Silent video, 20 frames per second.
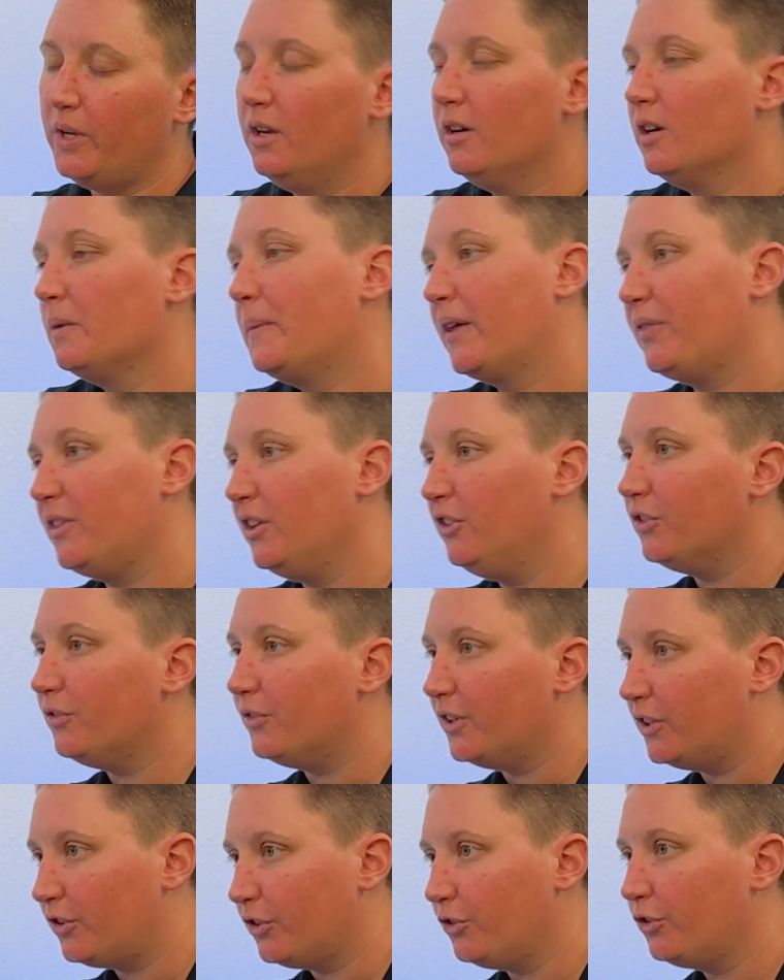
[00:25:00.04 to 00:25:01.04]
hear about these
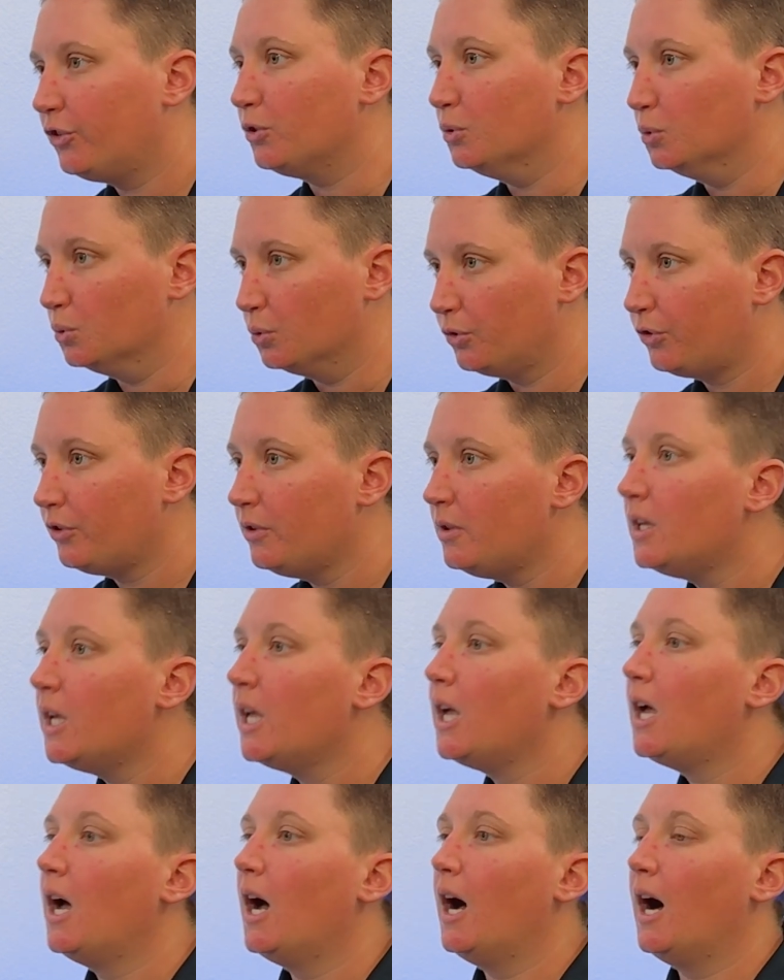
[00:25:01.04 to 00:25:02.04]
events in schools,
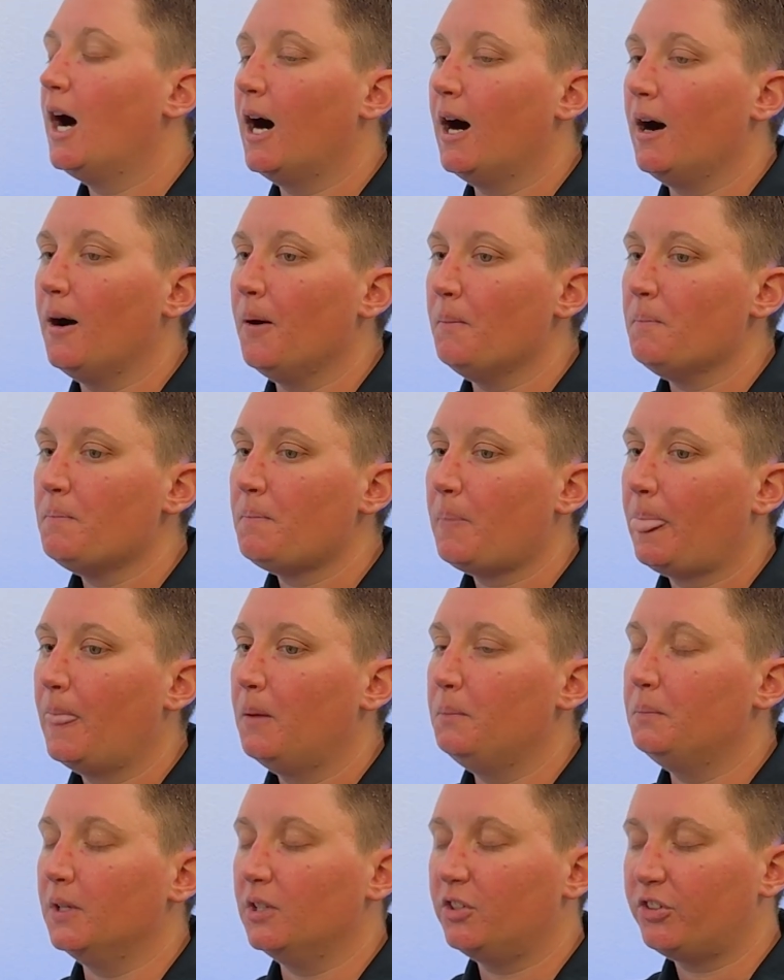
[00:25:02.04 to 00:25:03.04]

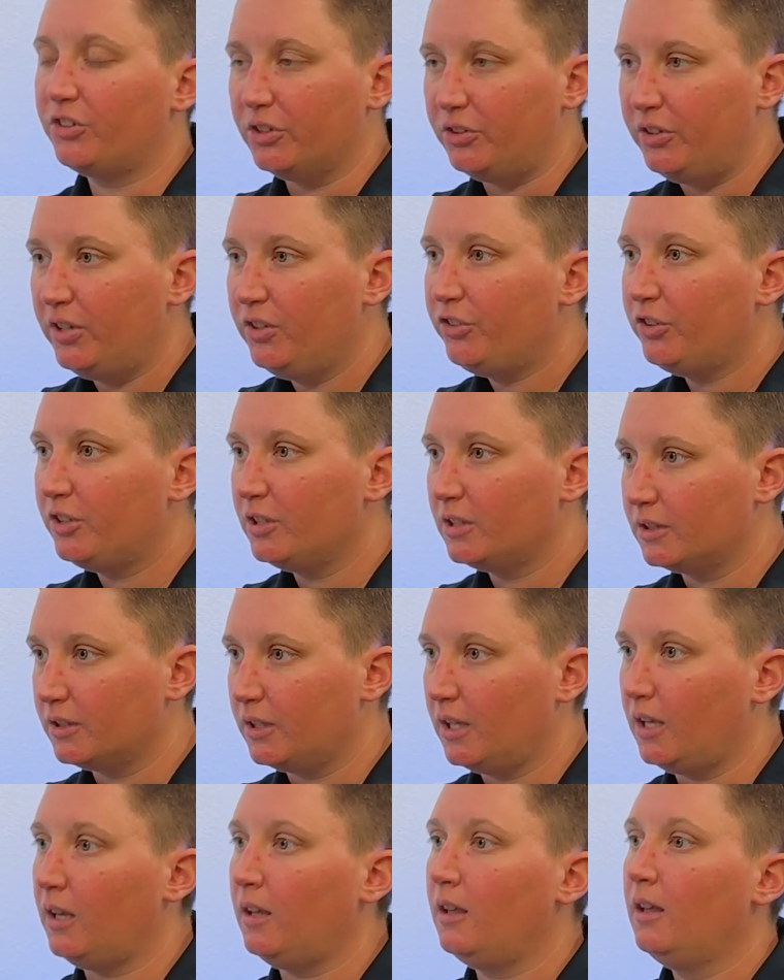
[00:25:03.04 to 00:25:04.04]
but
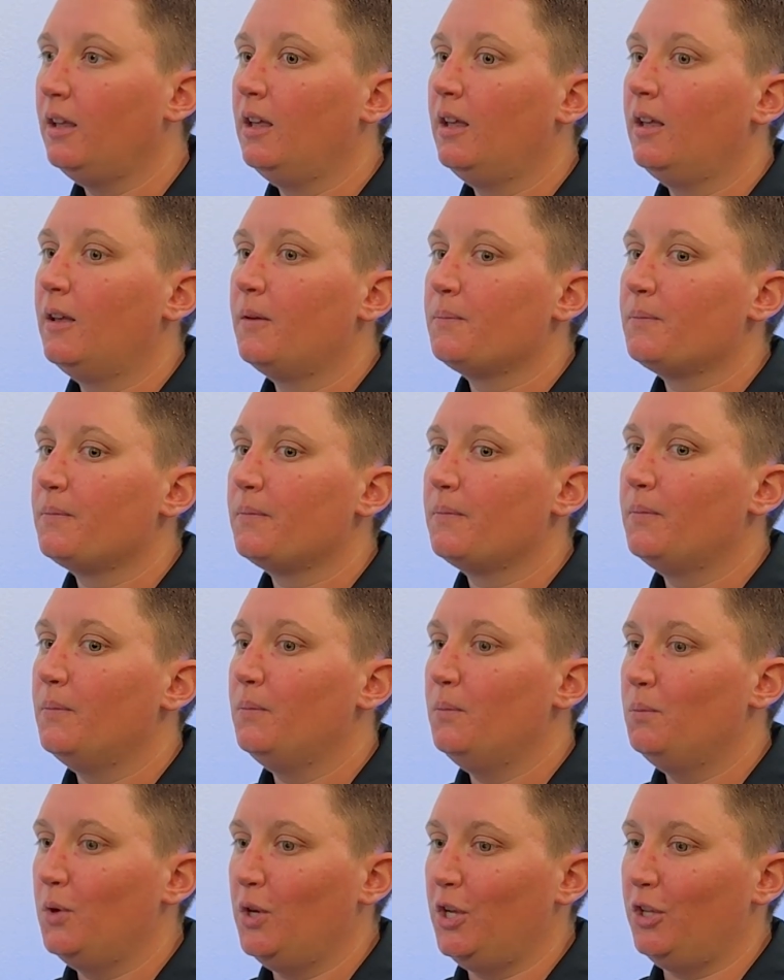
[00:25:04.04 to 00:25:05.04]
statistically,
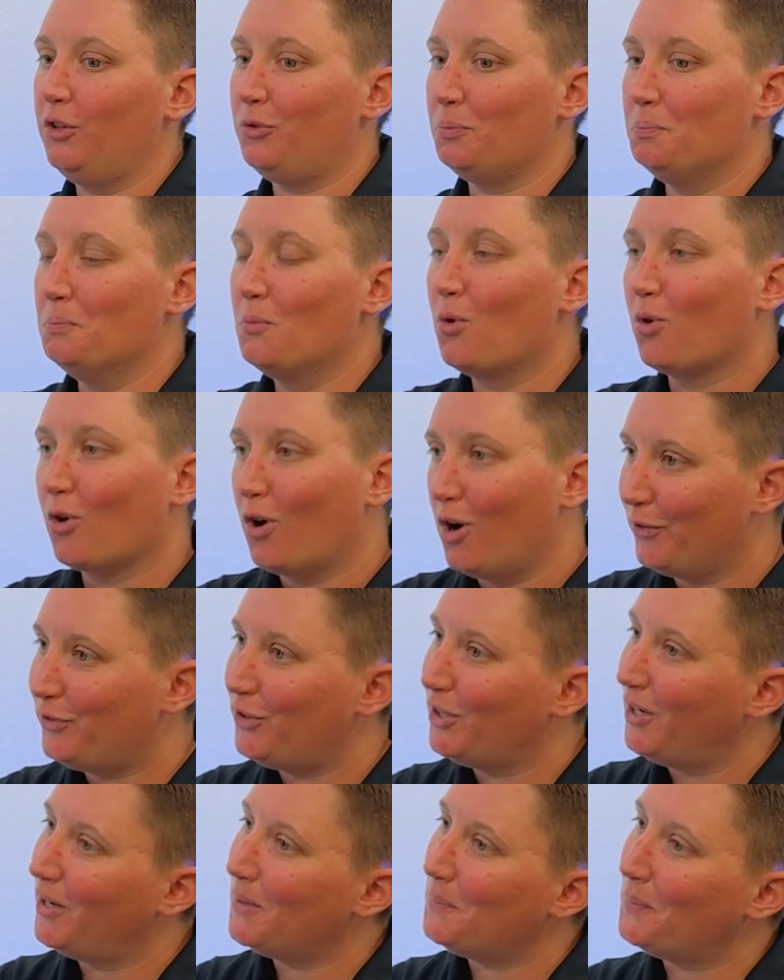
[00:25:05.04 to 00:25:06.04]
it's more
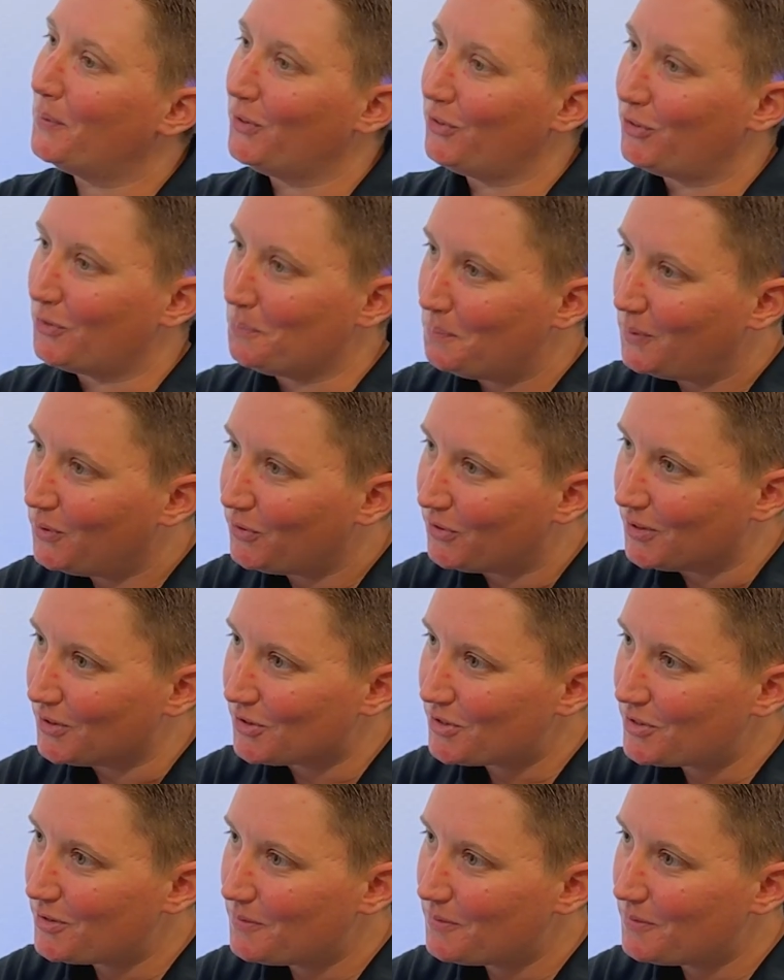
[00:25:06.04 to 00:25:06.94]
often in a place of business.